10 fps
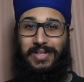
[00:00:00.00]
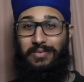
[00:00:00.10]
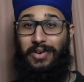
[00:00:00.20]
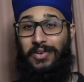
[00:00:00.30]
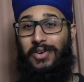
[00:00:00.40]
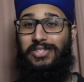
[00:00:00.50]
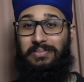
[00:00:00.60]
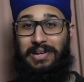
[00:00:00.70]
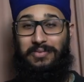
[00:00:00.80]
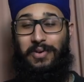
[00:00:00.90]
So I've got notes on
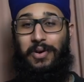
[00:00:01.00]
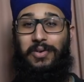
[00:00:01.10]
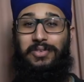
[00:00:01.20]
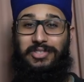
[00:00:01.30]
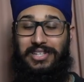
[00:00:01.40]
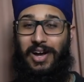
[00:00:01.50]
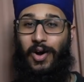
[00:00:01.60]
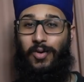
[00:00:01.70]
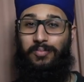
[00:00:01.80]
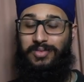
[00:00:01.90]
my phone to
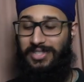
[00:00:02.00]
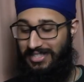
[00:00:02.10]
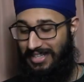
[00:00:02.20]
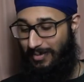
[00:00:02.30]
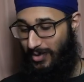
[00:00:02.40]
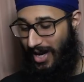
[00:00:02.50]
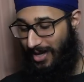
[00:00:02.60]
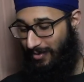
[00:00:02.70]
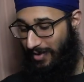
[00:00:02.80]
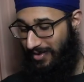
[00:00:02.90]
help just keep track
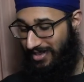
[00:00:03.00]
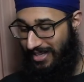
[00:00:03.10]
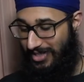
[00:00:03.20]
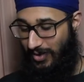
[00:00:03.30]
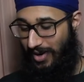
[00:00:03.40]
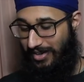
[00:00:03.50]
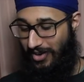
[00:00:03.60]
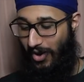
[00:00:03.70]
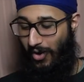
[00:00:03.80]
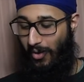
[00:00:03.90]
of everything so I
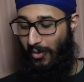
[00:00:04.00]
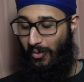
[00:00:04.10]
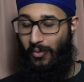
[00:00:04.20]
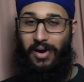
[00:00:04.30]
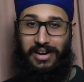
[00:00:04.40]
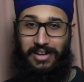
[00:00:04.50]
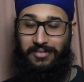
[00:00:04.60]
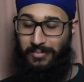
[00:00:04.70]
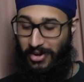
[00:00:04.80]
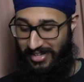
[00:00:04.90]
know what
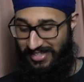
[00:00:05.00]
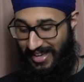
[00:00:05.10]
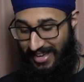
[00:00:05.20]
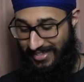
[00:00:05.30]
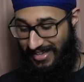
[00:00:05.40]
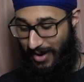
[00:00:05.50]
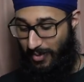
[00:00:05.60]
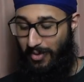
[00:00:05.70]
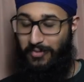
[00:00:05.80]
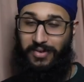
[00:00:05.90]
I'm gonna say, because I
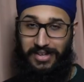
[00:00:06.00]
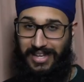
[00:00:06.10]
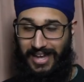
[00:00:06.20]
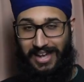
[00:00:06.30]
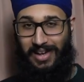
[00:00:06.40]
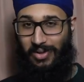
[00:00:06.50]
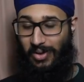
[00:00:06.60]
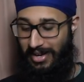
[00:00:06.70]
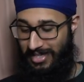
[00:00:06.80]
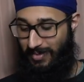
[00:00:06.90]
will forget a
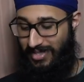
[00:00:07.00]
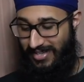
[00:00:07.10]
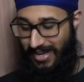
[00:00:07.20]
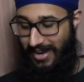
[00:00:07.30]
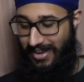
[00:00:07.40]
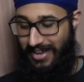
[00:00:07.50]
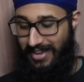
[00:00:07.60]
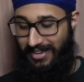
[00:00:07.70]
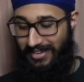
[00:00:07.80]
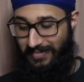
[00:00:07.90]
lot. As much as I,
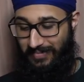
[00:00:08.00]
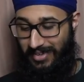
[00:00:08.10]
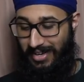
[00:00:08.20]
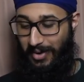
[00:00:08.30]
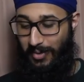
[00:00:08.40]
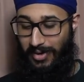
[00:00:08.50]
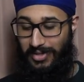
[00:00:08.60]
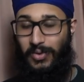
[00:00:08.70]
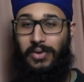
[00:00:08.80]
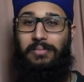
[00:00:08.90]
you know, want to
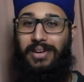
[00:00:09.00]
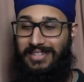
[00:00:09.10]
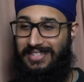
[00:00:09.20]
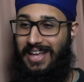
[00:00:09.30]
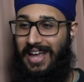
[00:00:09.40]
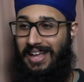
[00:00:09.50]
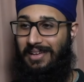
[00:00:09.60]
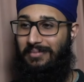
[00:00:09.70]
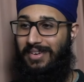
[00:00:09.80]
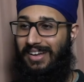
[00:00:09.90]
talk about this
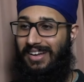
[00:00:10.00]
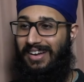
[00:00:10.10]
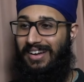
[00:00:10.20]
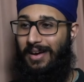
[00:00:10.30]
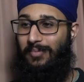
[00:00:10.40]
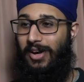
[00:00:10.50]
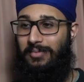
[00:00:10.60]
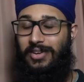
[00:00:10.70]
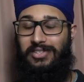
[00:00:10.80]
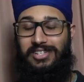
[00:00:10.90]
game, a part of
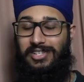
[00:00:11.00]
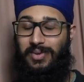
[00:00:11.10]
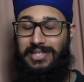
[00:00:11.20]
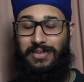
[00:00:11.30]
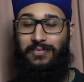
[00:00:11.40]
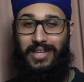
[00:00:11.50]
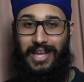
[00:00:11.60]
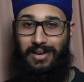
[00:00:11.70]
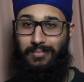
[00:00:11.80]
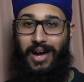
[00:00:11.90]
me also just wants to
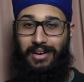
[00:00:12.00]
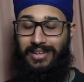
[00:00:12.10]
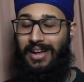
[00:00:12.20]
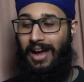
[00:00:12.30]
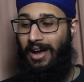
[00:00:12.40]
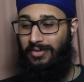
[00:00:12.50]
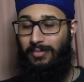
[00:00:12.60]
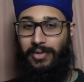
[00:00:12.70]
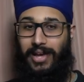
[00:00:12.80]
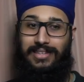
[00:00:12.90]
forget about it. After
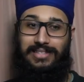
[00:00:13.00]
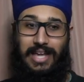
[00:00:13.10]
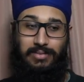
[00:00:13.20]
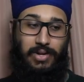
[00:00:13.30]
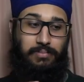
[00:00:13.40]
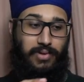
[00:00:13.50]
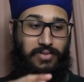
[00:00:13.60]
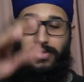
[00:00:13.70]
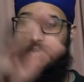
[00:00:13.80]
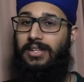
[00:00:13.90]
playing this game, so I
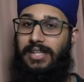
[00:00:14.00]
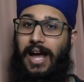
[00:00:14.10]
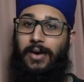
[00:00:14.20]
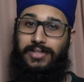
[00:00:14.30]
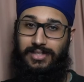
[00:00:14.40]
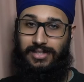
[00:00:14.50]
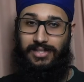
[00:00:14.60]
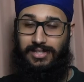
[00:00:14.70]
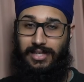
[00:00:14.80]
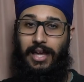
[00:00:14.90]
put 30 hours into
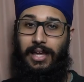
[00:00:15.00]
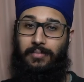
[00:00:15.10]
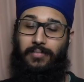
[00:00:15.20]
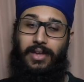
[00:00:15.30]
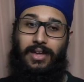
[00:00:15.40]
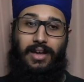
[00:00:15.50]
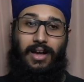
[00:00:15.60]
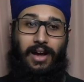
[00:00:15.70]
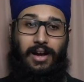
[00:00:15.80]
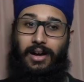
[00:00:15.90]
this game
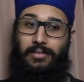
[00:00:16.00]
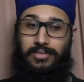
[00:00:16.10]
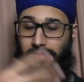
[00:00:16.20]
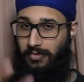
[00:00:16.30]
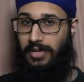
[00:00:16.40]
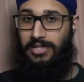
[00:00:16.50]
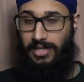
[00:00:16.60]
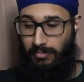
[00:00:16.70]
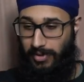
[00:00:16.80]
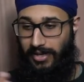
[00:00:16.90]
to finish it.
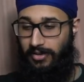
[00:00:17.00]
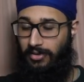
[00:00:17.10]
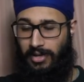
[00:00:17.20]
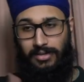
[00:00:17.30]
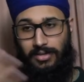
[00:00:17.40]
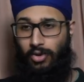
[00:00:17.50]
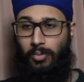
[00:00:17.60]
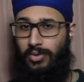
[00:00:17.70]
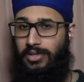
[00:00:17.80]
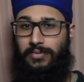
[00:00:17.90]
I played it on like the
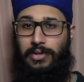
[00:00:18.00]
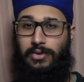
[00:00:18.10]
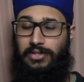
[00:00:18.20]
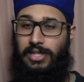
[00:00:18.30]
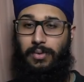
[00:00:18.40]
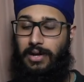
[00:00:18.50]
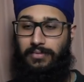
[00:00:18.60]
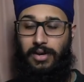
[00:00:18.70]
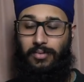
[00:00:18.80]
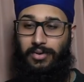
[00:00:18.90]
normal difficulty,
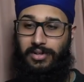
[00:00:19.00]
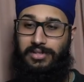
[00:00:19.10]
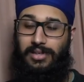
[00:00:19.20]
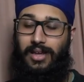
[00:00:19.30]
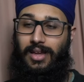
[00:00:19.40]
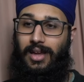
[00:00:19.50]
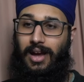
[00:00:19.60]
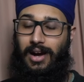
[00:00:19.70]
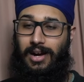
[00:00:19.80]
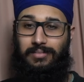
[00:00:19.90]
whatever it was.
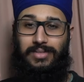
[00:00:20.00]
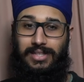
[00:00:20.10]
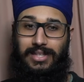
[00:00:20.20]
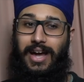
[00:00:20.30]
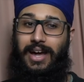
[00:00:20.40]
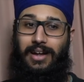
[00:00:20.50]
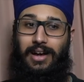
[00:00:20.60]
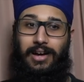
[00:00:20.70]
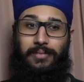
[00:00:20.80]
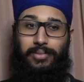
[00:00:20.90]
Did
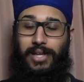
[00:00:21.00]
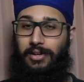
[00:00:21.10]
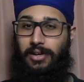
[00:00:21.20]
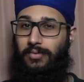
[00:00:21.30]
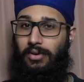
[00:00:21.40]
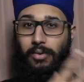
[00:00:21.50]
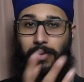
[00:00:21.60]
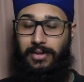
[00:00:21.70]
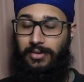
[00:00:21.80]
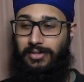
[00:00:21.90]
that, played it over a
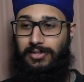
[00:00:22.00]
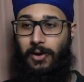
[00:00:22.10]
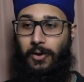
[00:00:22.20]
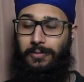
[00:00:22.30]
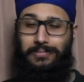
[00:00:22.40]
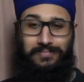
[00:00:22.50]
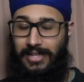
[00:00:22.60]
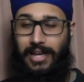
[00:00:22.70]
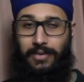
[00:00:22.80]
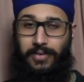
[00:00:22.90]
week or so. The
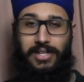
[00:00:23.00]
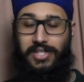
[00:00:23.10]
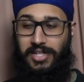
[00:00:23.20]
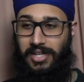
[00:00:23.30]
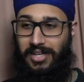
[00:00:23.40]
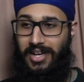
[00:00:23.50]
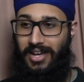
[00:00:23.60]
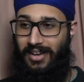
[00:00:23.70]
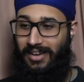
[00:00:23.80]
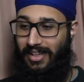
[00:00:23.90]
day I finished it,
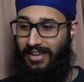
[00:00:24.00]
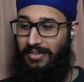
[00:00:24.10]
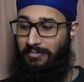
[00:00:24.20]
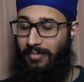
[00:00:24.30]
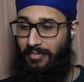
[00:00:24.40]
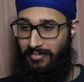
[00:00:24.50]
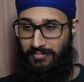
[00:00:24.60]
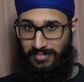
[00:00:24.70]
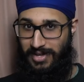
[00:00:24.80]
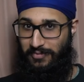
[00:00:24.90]
like,
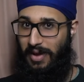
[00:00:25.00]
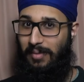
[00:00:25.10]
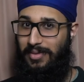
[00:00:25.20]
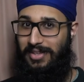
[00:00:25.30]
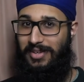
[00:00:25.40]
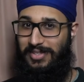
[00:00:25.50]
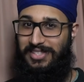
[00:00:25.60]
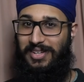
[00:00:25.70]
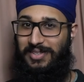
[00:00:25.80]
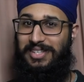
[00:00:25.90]
my family, they could
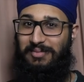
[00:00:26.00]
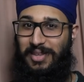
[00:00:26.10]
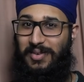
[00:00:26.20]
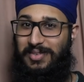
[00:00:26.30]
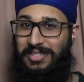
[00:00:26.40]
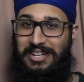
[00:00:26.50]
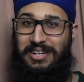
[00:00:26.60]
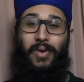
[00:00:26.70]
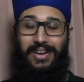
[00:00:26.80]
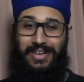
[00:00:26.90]
tell something was
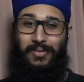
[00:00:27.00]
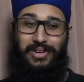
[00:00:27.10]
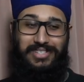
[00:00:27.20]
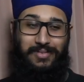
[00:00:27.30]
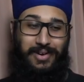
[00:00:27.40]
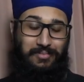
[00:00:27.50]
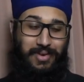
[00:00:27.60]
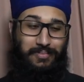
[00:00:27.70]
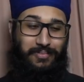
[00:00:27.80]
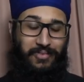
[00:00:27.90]
up. What it was,
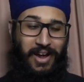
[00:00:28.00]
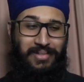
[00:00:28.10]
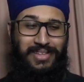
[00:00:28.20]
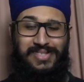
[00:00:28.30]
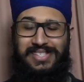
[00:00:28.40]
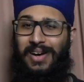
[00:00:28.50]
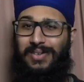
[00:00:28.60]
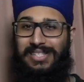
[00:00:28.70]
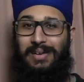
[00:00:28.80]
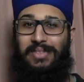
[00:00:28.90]
my family could tell
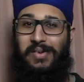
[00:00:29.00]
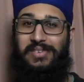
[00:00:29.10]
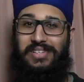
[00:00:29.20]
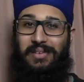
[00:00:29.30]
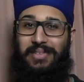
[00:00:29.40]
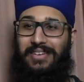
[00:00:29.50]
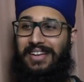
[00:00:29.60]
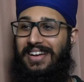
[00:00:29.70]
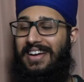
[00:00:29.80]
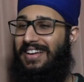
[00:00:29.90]
something was up. They were
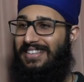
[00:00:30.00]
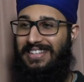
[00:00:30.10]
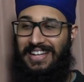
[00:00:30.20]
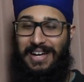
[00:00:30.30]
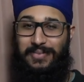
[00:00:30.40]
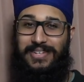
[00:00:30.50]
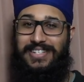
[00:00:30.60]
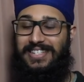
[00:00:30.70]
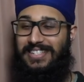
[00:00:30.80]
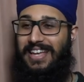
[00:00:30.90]
like, the day I
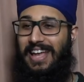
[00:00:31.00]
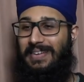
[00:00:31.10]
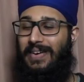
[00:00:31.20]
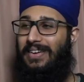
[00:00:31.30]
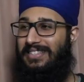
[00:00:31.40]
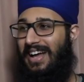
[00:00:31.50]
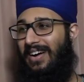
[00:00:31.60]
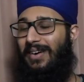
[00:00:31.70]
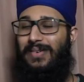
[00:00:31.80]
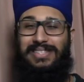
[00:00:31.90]
finished this game, I was
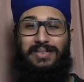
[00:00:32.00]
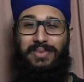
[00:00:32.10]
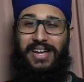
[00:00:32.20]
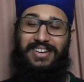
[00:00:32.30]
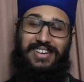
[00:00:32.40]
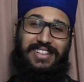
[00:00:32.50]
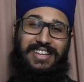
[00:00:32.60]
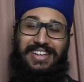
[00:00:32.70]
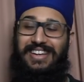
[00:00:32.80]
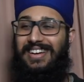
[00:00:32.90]
out, I went to bed
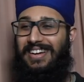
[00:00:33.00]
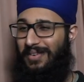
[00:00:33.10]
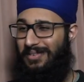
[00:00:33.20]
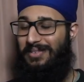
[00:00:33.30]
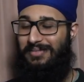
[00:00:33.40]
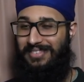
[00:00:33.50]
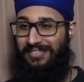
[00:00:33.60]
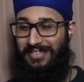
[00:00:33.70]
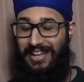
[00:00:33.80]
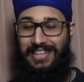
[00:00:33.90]
early.
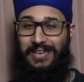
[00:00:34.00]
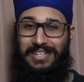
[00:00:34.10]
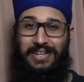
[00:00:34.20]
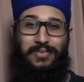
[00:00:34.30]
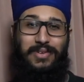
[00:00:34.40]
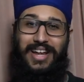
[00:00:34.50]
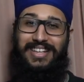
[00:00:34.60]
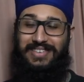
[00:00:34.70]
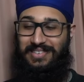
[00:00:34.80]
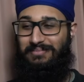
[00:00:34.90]
That was like a few
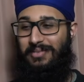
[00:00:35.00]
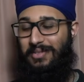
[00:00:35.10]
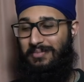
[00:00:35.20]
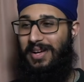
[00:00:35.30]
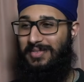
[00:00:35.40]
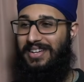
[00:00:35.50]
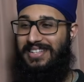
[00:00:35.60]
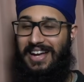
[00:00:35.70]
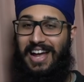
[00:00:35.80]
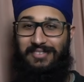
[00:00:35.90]
days ago. Over the past few days,
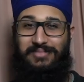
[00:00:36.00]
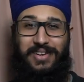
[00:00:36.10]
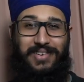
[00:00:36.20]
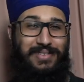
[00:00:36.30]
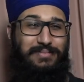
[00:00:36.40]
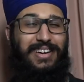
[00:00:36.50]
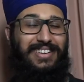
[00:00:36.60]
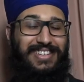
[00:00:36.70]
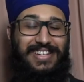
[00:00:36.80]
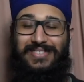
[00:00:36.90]
I have been going to bed
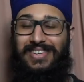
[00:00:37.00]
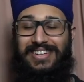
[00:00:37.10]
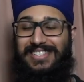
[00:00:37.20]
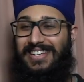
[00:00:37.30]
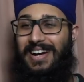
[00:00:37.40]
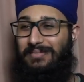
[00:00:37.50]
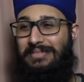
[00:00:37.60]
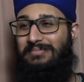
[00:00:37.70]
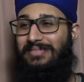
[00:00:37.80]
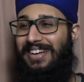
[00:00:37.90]
early. It's weird, I just can't
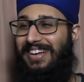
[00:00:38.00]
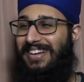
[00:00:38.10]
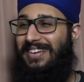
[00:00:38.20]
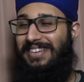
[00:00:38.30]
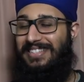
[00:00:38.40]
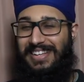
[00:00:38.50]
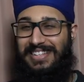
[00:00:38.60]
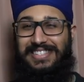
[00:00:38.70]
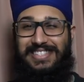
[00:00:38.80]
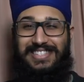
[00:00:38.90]
be, it's like,
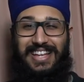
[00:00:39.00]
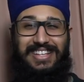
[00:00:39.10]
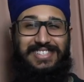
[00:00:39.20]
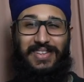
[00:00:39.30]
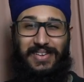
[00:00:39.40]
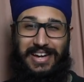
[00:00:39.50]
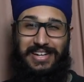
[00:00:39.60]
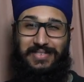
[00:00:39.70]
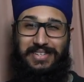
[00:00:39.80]
it just takes a lot out of